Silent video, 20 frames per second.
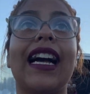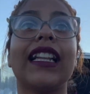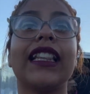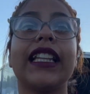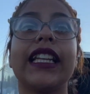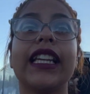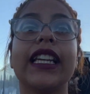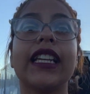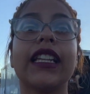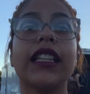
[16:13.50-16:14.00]
I
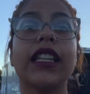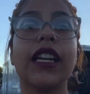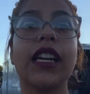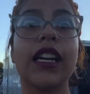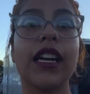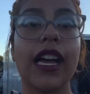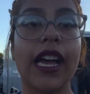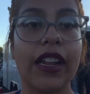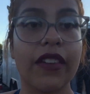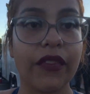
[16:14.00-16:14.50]
think
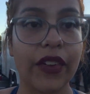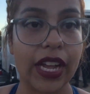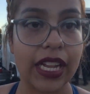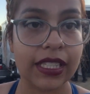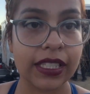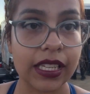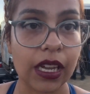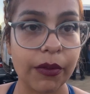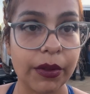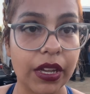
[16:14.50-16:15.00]
the
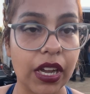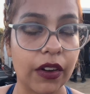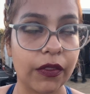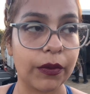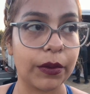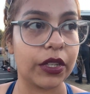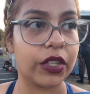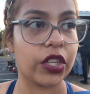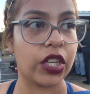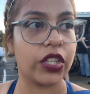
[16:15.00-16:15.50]
advice that we got
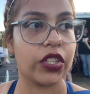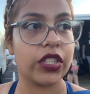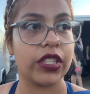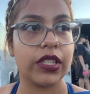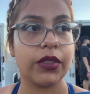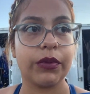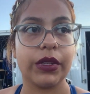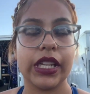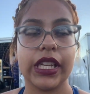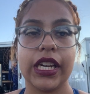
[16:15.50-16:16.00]
from the judges
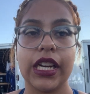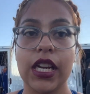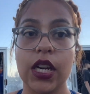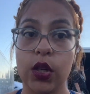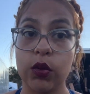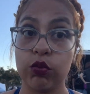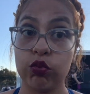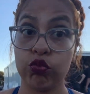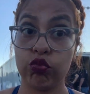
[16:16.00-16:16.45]
is really gonna help.